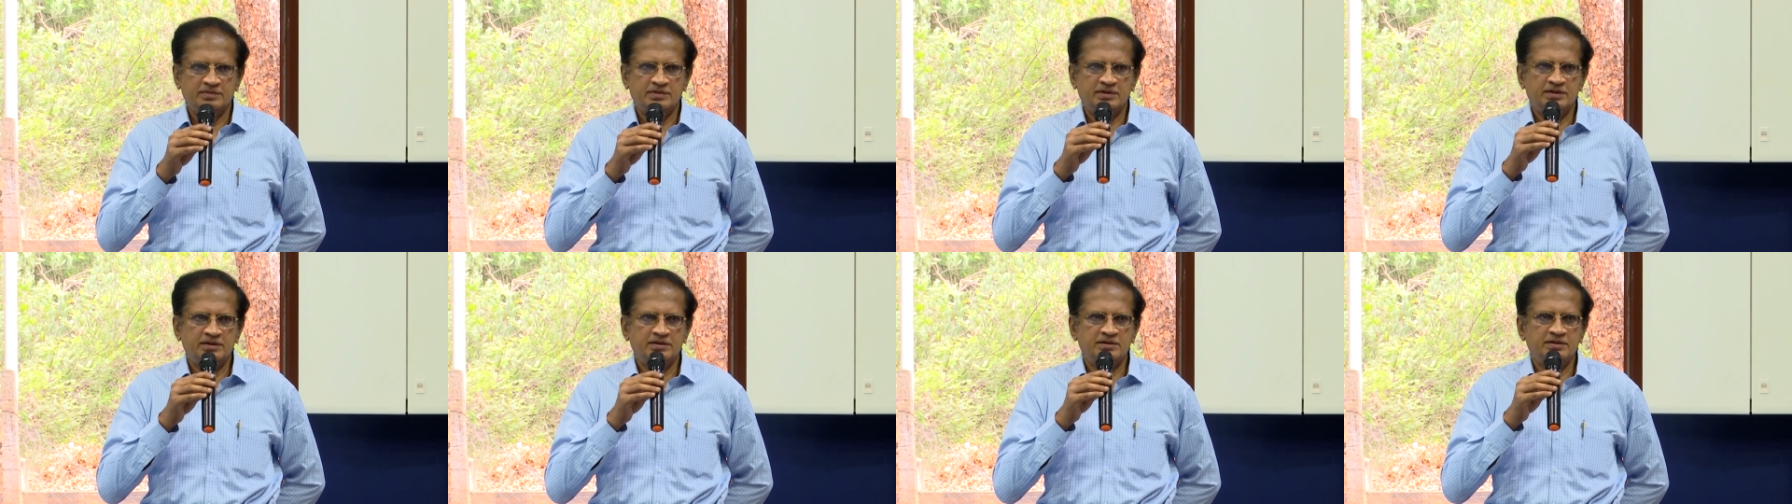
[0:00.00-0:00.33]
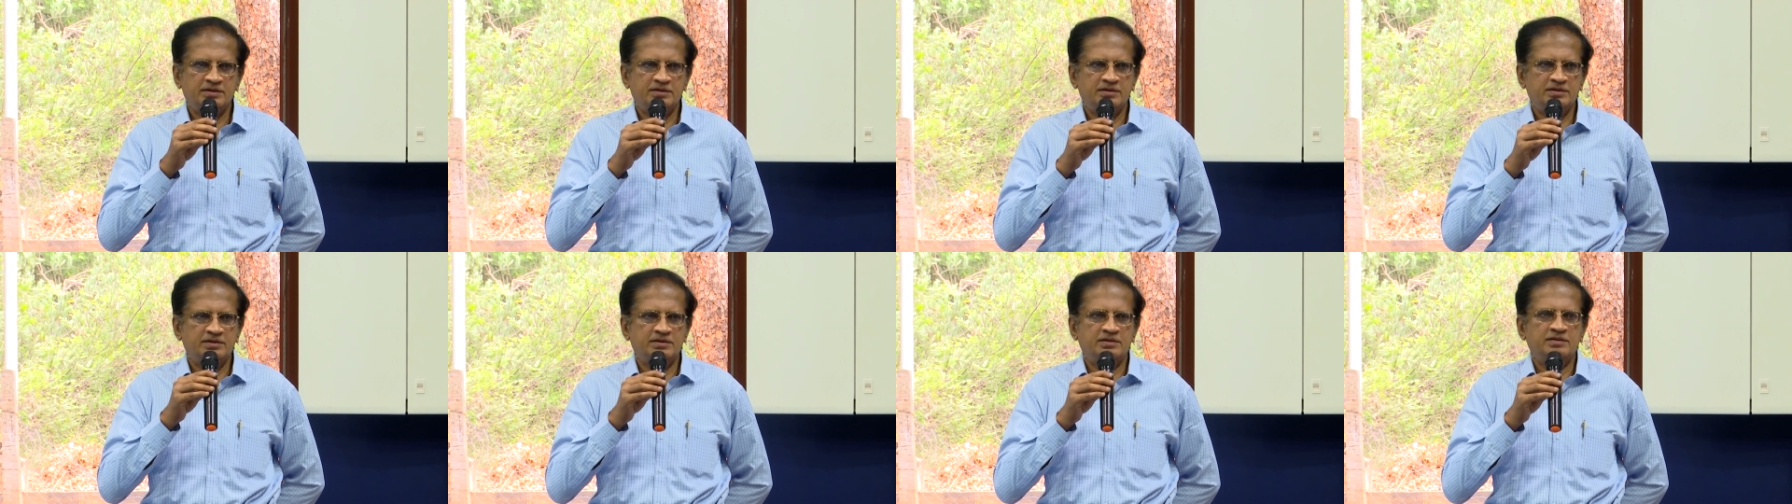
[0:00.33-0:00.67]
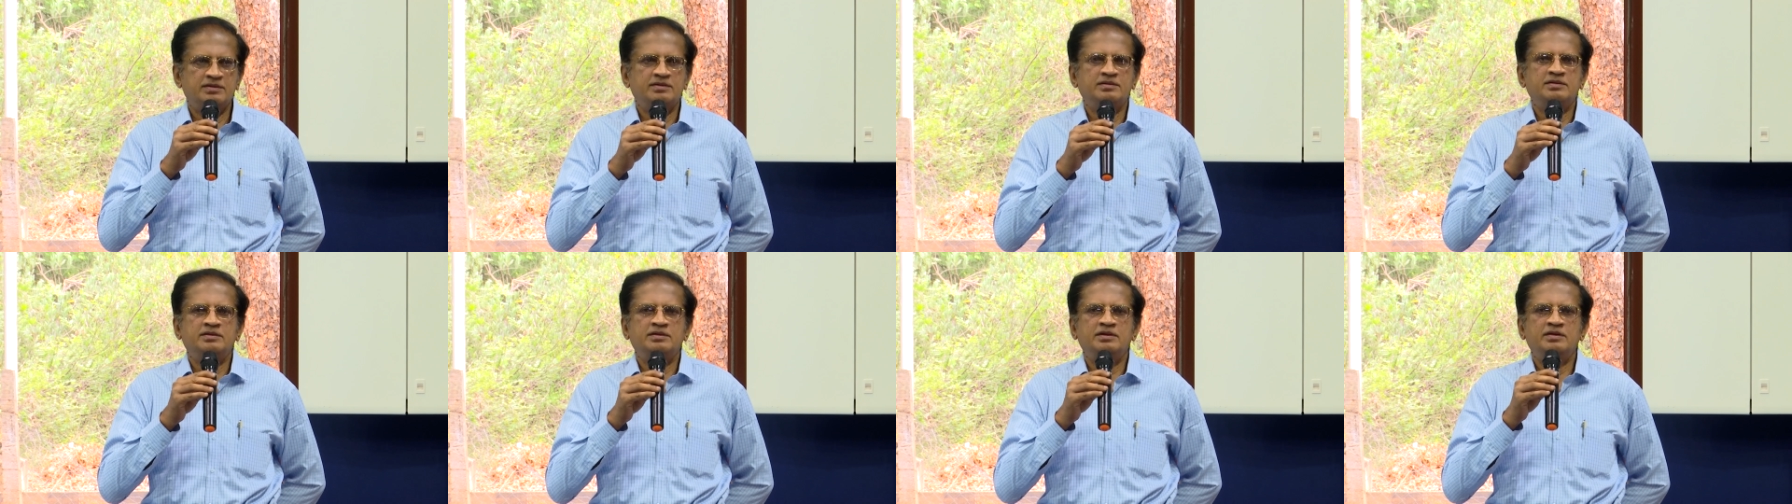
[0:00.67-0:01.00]
and
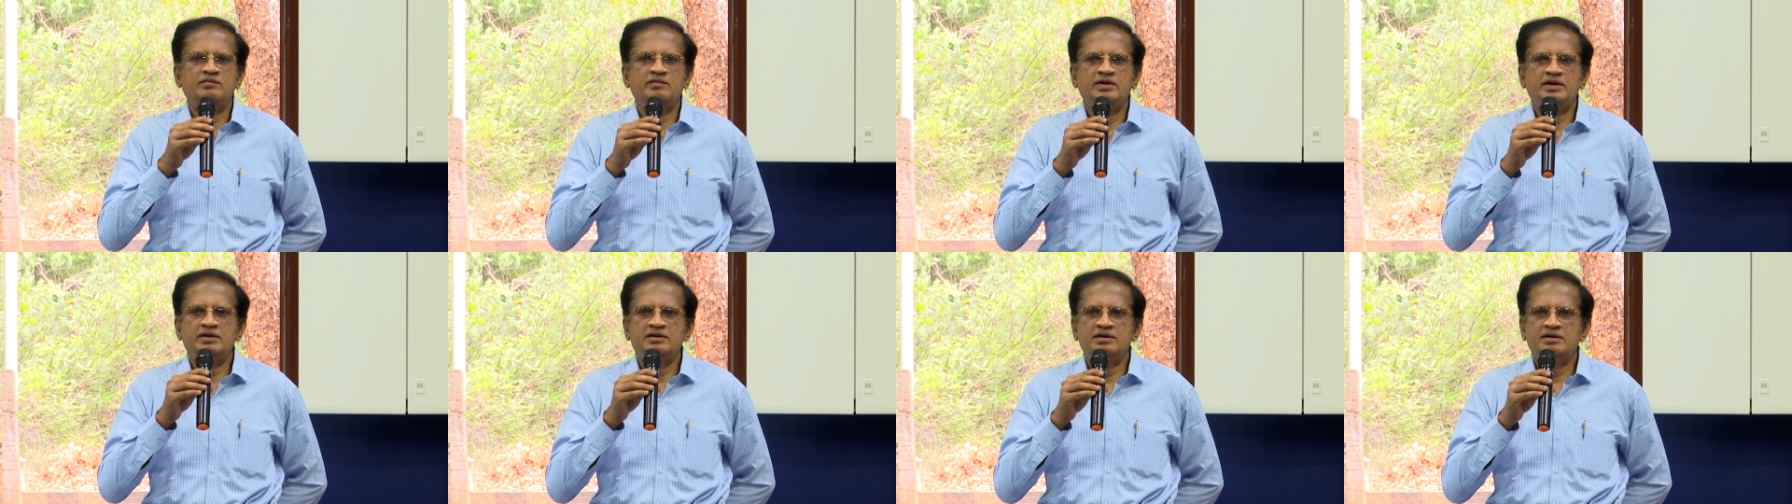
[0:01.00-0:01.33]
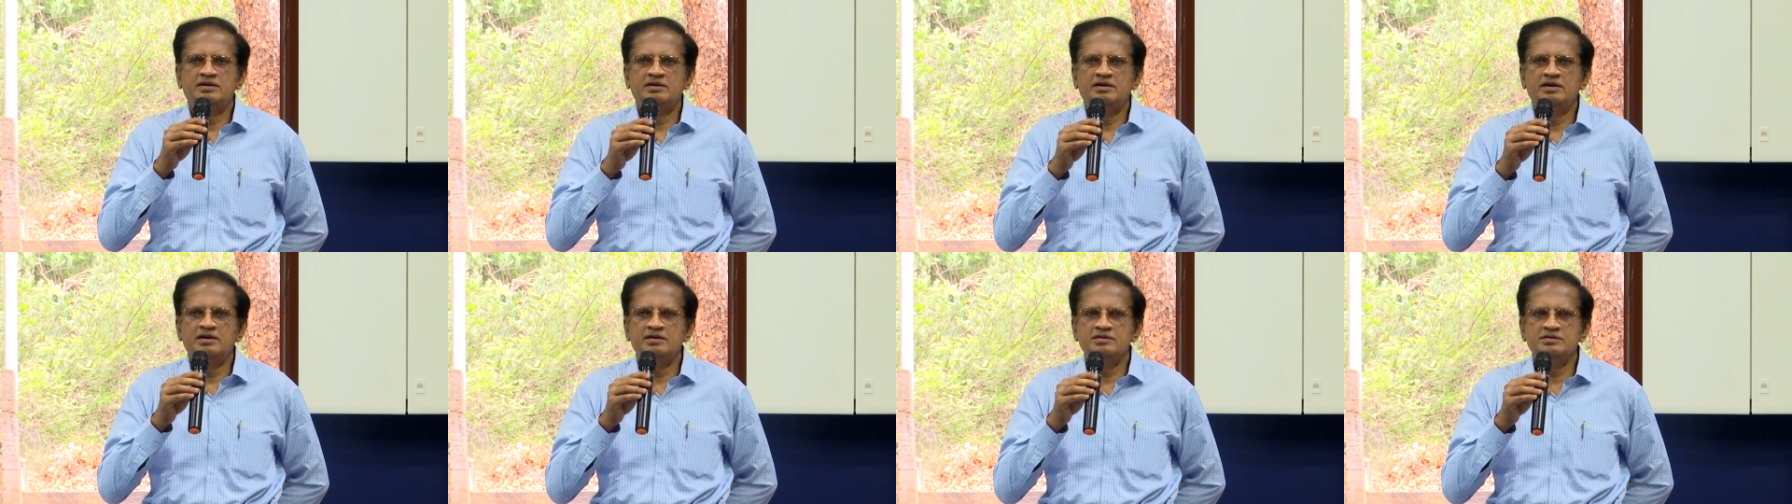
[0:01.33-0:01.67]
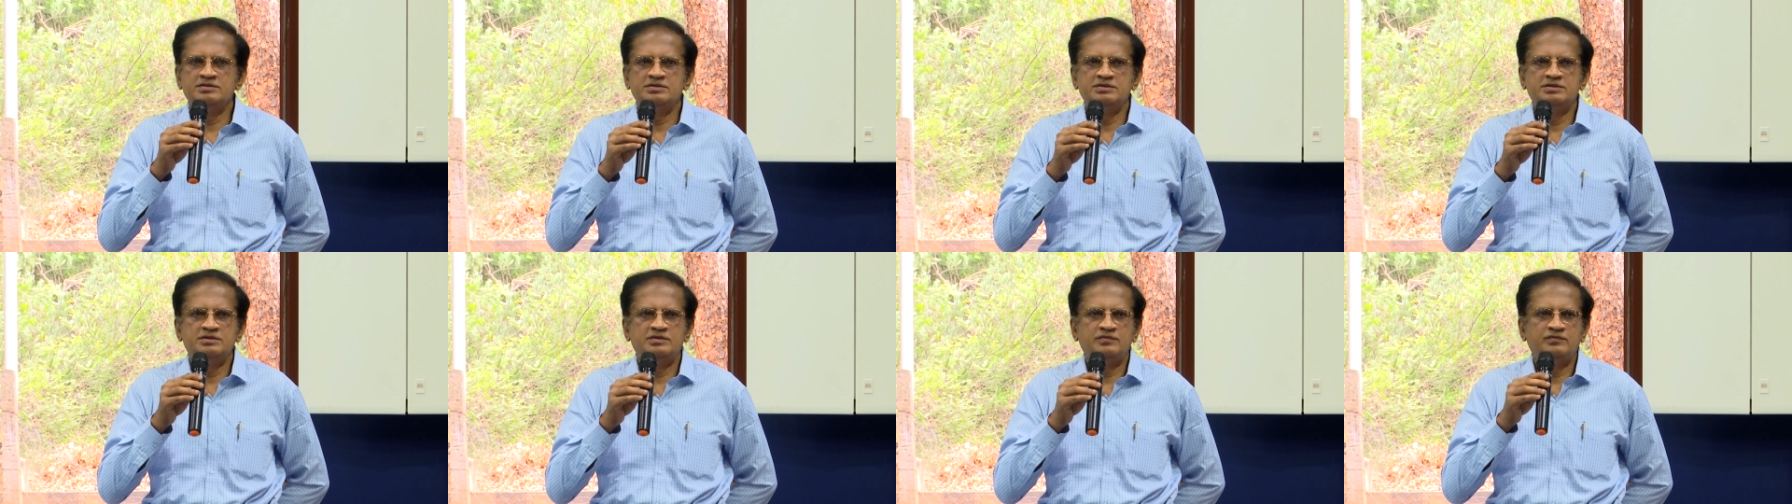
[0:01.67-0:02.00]
invited
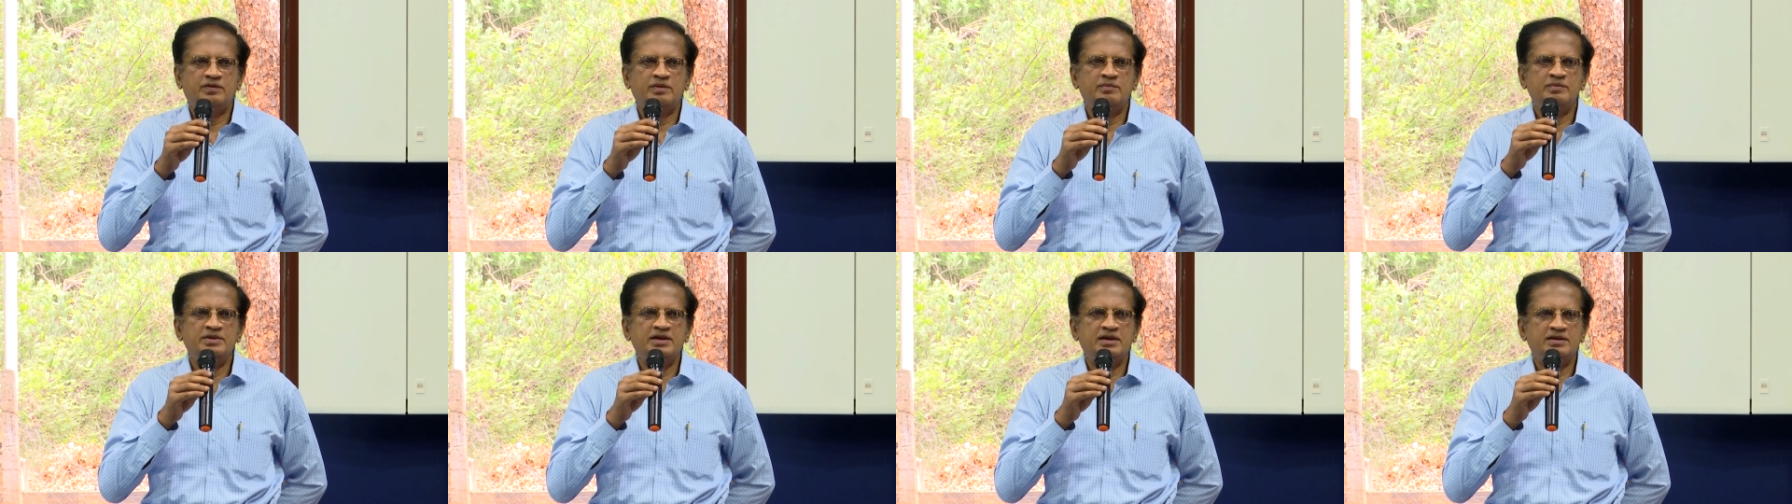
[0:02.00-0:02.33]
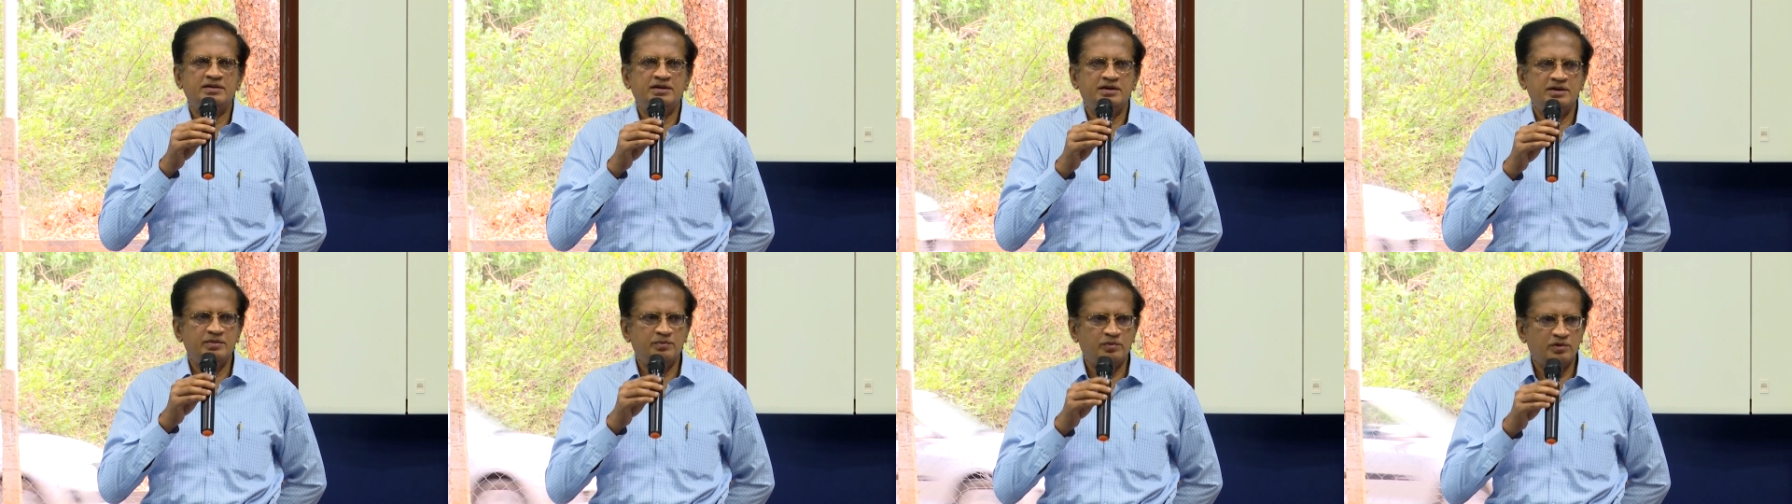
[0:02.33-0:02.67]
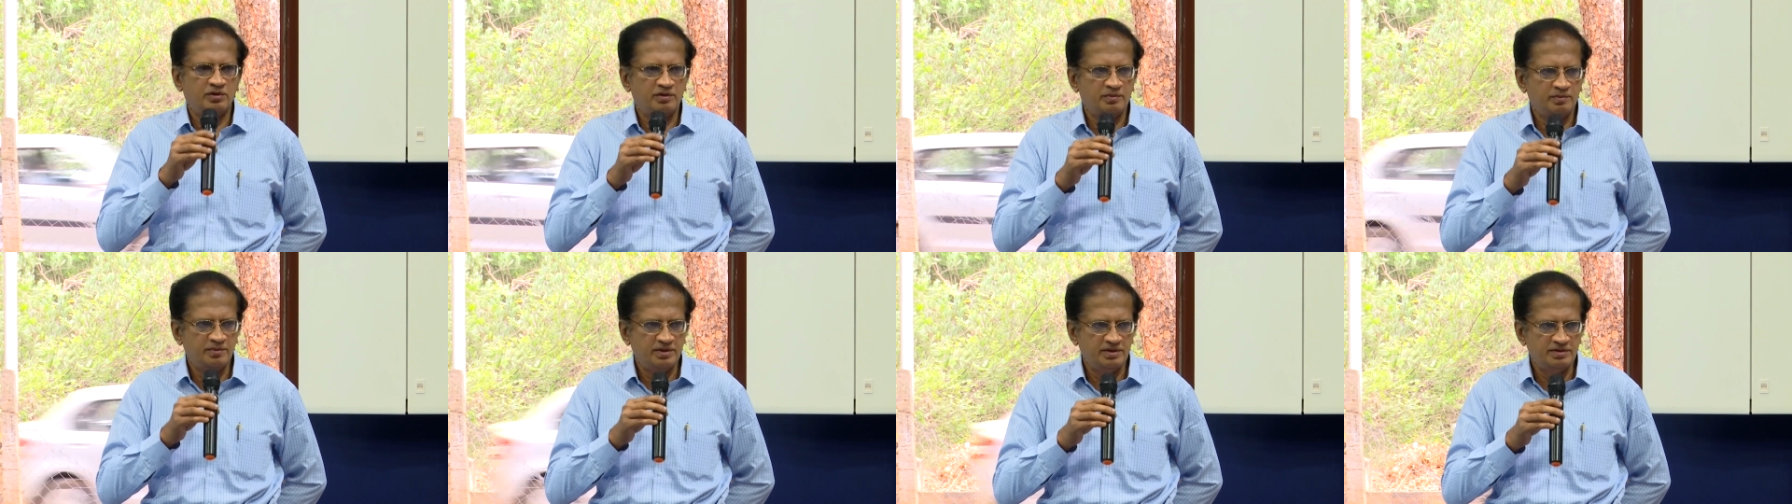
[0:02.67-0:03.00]
guests from the other
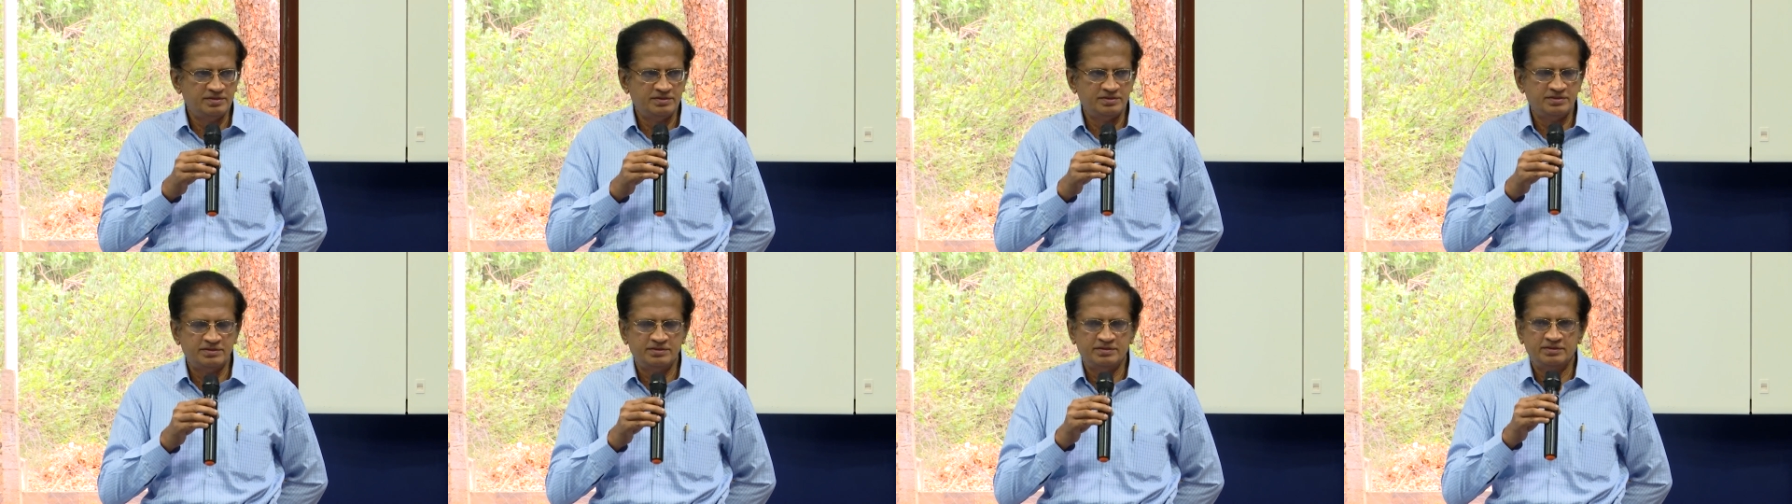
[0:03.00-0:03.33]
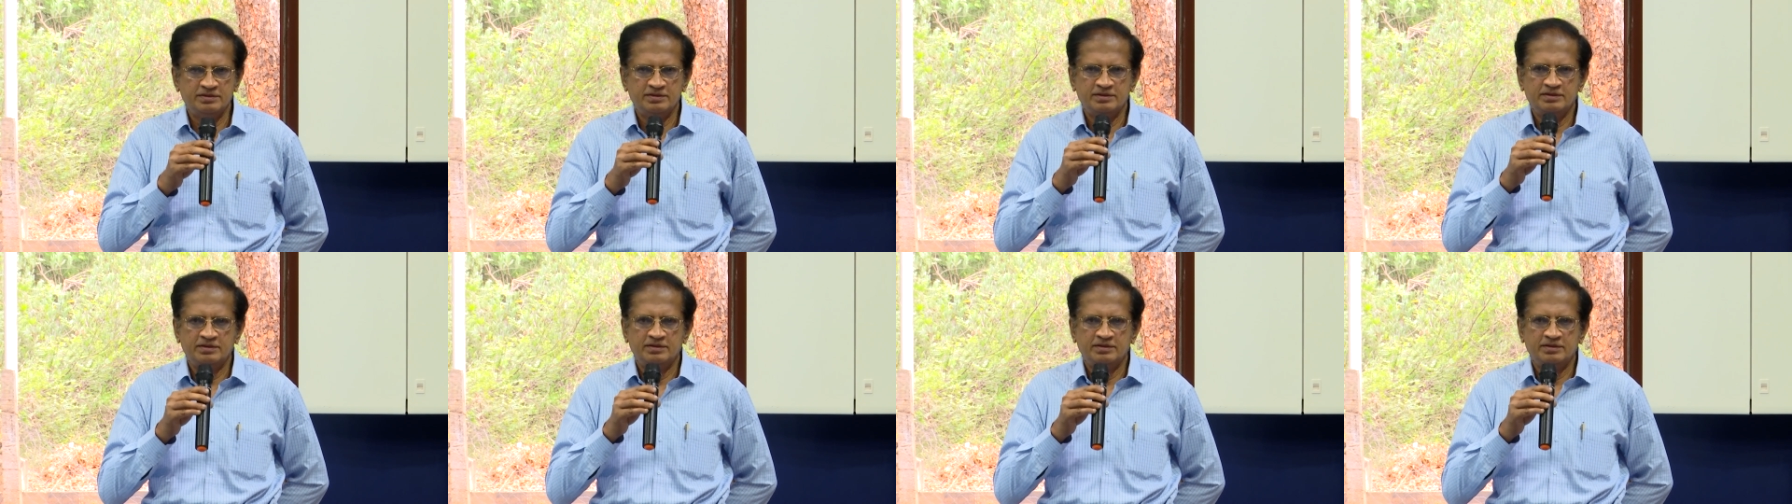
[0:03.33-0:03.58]
departments,